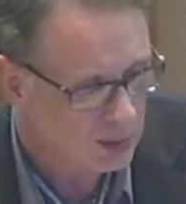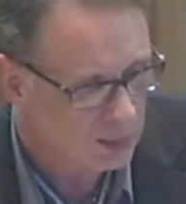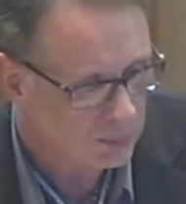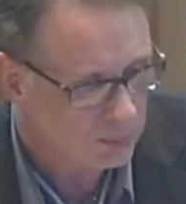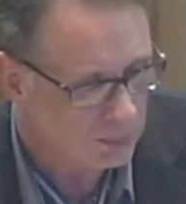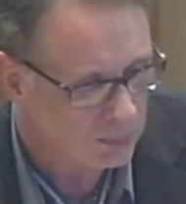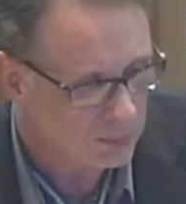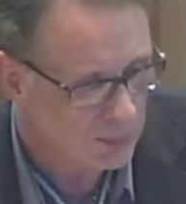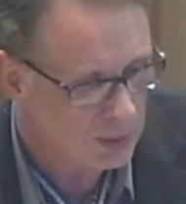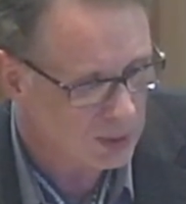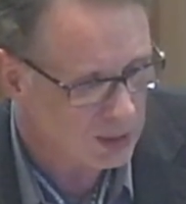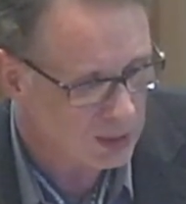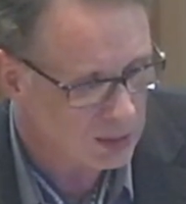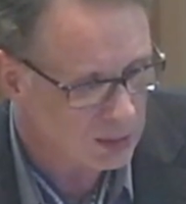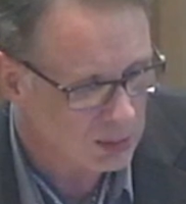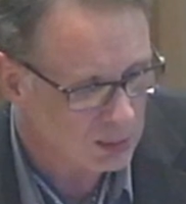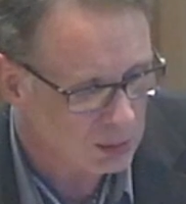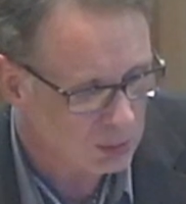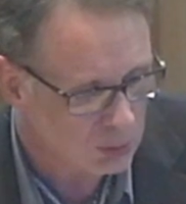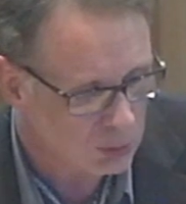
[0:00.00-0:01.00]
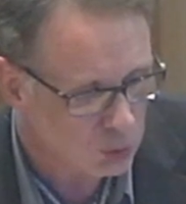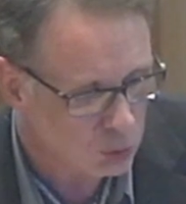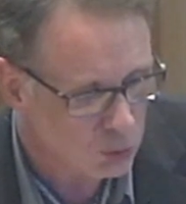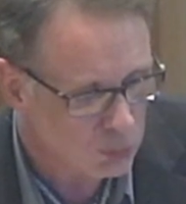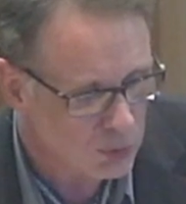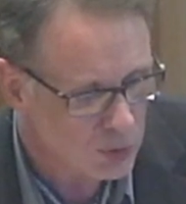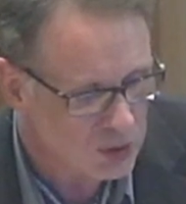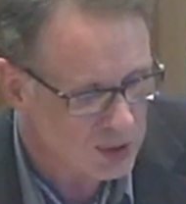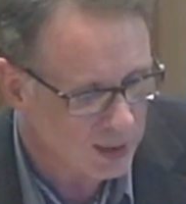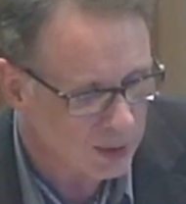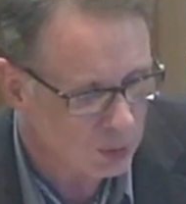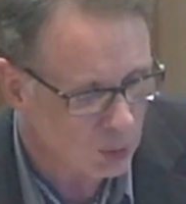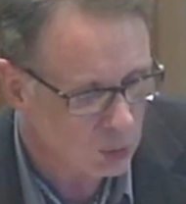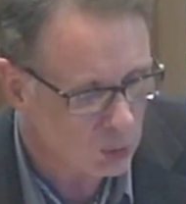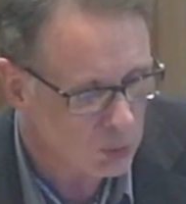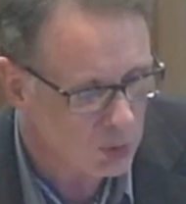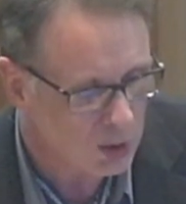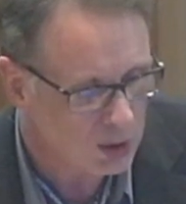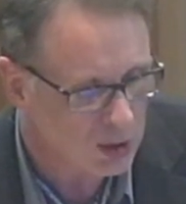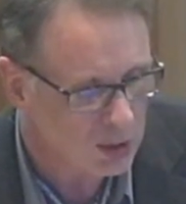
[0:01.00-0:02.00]
Tumors
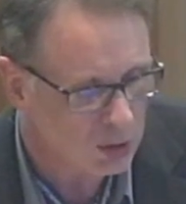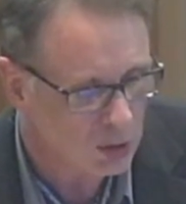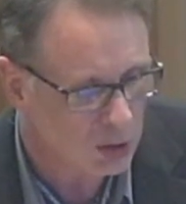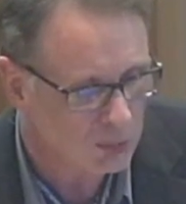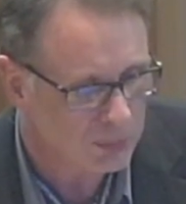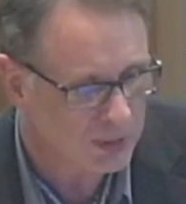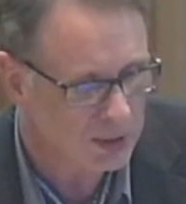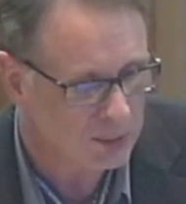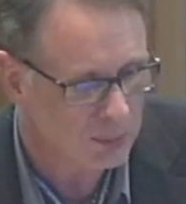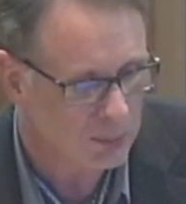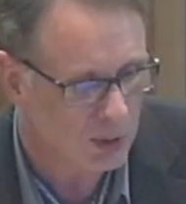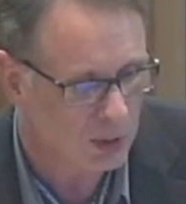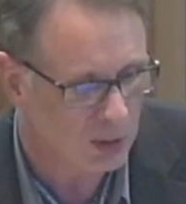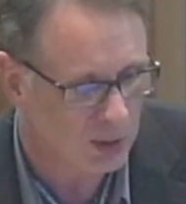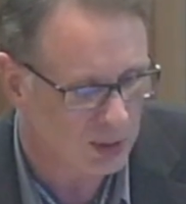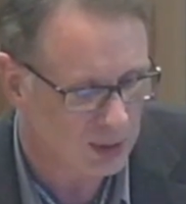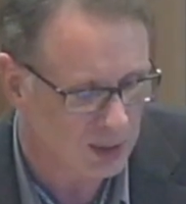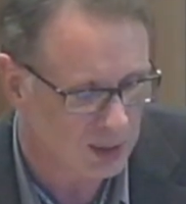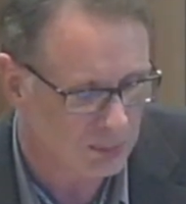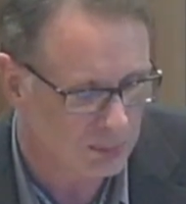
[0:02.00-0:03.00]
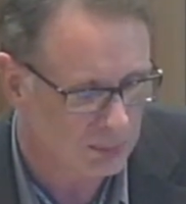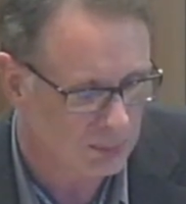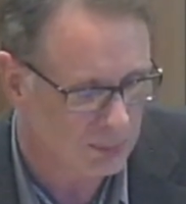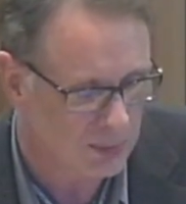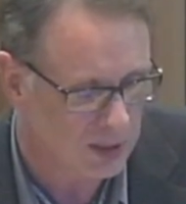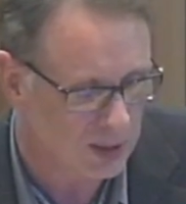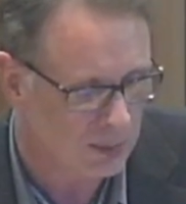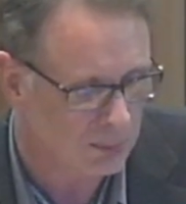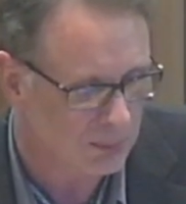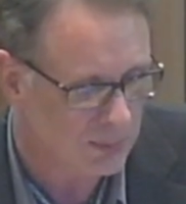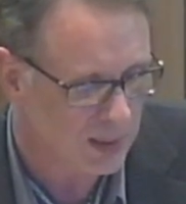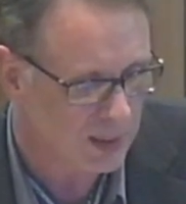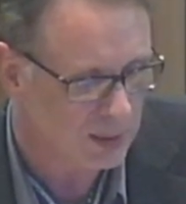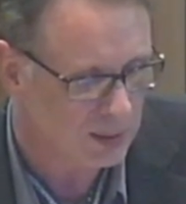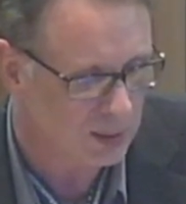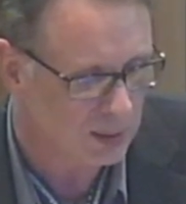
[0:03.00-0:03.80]
accrue a little bit more in men,